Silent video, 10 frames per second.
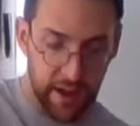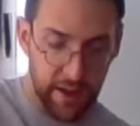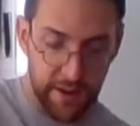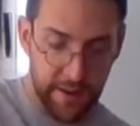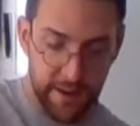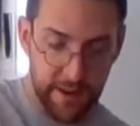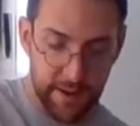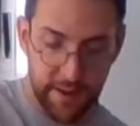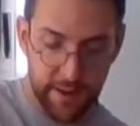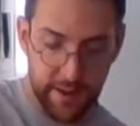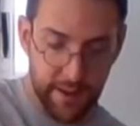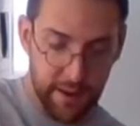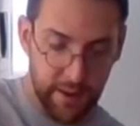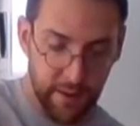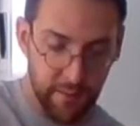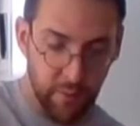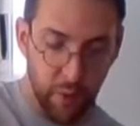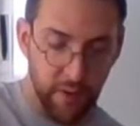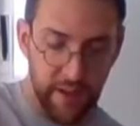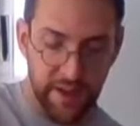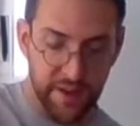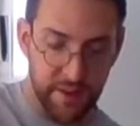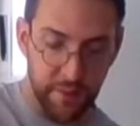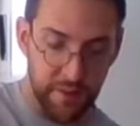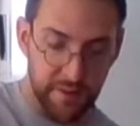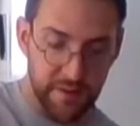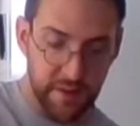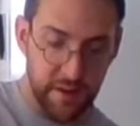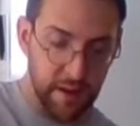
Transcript: add more vegetables